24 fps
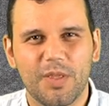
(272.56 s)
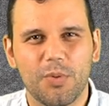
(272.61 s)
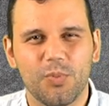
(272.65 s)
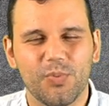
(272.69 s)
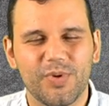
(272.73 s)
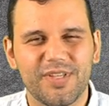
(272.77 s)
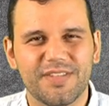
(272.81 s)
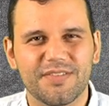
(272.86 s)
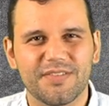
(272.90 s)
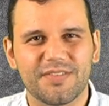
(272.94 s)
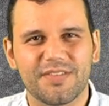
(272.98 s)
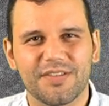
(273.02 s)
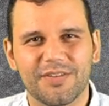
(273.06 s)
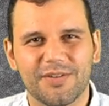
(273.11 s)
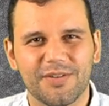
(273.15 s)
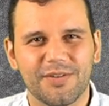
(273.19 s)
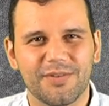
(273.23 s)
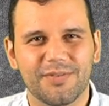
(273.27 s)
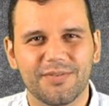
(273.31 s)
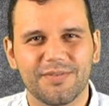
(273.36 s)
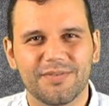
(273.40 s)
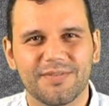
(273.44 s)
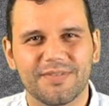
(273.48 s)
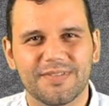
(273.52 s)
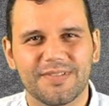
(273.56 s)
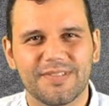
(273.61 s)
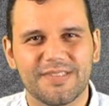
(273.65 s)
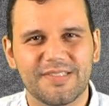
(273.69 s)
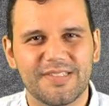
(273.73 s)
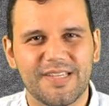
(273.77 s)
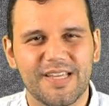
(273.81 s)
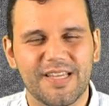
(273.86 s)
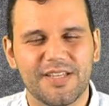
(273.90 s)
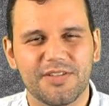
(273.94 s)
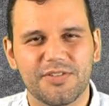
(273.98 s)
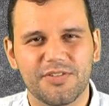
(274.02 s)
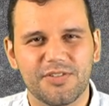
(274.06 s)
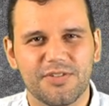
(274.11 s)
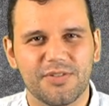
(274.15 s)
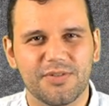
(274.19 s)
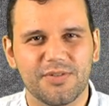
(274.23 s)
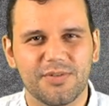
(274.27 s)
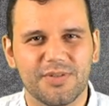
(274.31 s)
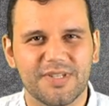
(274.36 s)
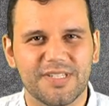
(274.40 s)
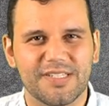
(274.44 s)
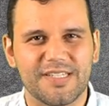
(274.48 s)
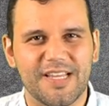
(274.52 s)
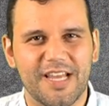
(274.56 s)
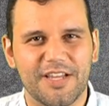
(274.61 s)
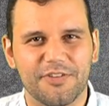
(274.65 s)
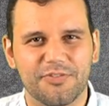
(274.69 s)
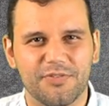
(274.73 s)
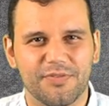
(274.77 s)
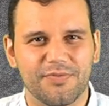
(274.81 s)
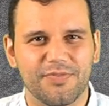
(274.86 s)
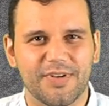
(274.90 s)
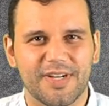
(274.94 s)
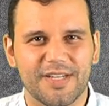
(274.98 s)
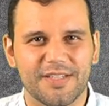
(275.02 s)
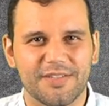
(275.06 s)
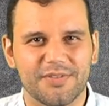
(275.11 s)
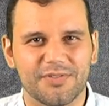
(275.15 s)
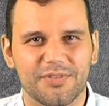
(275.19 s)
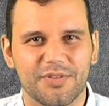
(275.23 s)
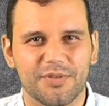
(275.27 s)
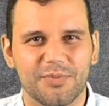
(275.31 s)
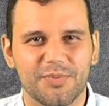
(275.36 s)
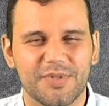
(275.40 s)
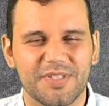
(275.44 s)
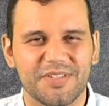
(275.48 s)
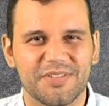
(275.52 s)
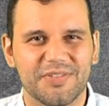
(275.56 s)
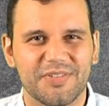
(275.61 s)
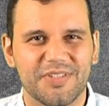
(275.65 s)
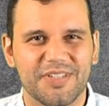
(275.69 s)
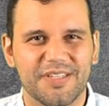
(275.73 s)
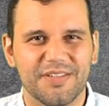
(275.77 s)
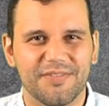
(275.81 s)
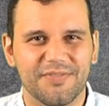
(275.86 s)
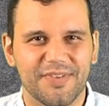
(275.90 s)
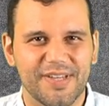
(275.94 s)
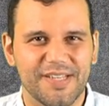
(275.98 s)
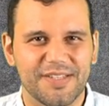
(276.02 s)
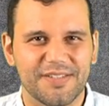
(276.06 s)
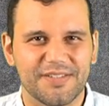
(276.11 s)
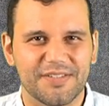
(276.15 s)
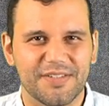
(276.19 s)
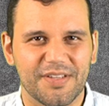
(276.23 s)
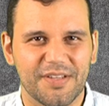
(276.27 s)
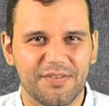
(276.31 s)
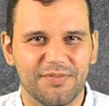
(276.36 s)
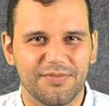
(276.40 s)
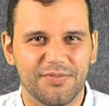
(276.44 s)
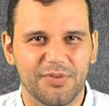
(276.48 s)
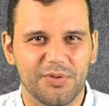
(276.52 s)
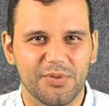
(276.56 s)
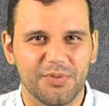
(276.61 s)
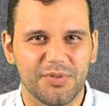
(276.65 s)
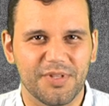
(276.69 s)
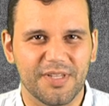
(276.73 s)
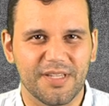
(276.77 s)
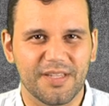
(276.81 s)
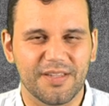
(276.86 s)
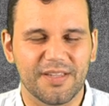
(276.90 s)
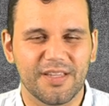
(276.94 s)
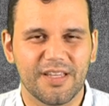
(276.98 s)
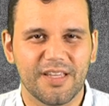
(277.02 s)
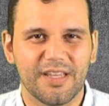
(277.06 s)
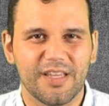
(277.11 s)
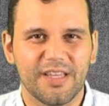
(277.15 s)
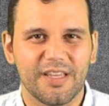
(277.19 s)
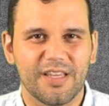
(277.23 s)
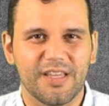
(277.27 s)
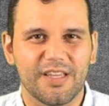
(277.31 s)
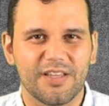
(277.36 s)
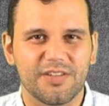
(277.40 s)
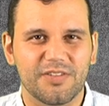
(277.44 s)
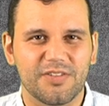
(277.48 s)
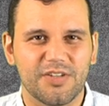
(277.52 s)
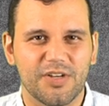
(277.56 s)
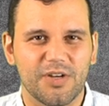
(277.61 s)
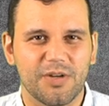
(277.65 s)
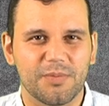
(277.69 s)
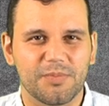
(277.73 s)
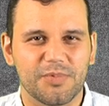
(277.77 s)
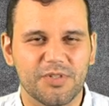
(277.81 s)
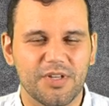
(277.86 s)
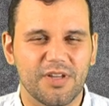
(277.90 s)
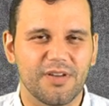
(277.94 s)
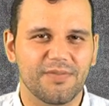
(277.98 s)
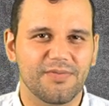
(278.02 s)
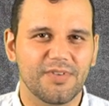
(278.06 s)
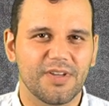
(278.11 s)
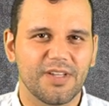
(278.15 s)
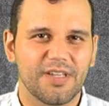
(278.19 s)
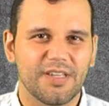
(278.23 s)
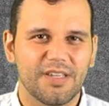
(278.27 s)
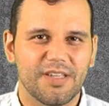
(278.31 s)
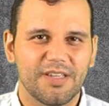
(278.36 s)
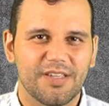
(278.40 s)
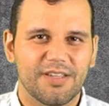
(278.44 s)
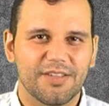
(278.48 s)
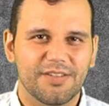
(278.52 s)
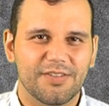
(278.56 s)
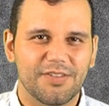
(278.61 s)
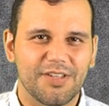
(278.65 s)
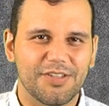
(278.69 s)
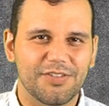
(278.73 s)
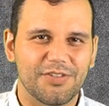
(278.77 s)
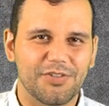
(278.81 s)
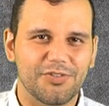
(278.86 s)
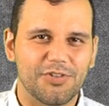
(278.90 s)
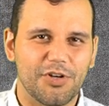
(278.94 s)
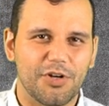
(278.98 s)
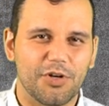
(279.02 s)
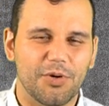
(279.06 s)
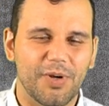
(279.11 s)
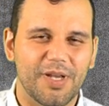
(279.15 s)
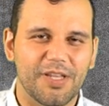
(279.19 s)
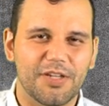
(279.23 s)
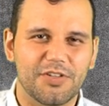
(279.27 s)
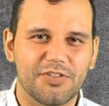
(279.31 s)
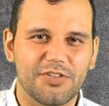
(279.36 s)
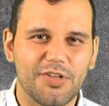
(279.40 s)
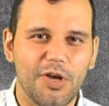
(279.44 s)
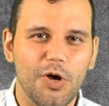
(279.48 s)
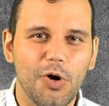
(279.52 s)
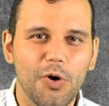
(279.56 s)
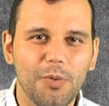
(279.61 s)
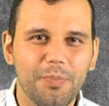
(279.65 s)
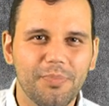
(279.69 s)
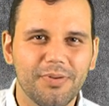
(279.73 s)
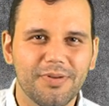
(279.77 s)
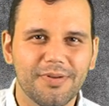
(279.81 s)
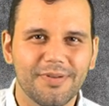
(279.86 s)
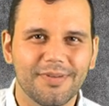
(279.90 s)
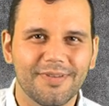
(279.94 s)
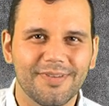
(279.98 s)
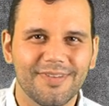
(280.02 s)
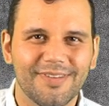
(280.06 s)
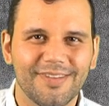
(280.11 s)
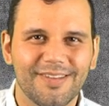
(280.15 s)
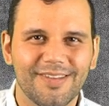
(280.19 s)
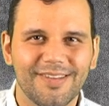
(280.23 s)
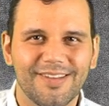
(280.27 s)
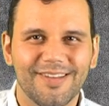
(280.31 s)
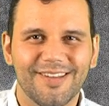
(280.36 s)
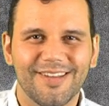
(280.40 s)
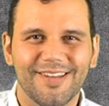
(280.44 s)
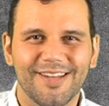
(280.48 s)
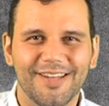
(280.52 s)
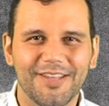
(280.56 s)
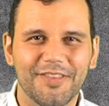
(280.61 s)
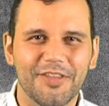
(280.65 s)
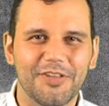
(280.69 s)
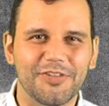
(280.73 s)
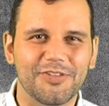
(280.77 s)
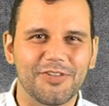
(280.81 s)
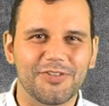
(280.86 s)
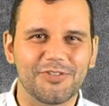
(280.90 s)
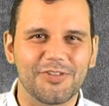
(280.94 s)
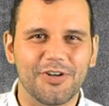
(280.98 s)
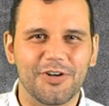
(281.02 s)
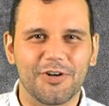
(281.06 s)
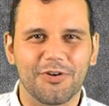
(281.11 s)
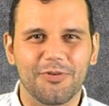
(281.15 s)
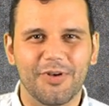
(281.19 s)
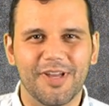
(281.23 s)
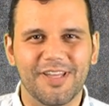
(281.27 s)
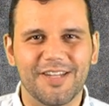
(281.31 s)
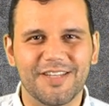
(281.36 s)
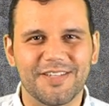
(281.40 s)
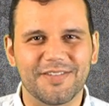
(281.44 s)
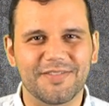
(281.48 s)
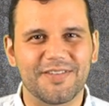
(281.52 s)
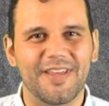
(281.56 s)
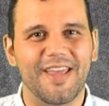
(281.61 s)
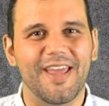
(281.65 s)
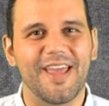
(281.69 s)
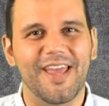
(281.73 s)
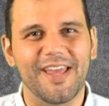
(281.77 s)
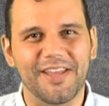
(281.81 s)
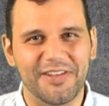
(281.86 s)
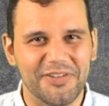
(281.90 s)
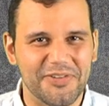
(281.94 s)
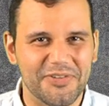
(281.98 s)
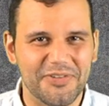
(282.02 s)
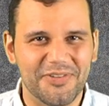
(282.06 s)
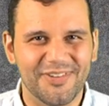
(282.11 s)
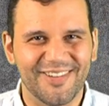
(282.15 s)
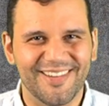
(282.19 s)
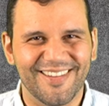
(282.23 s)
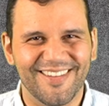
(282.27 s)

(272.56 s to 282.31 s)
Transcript: we still tend to catastrophize. So we see events unfolding in terms of this is our greatest hope and this is our greatest end.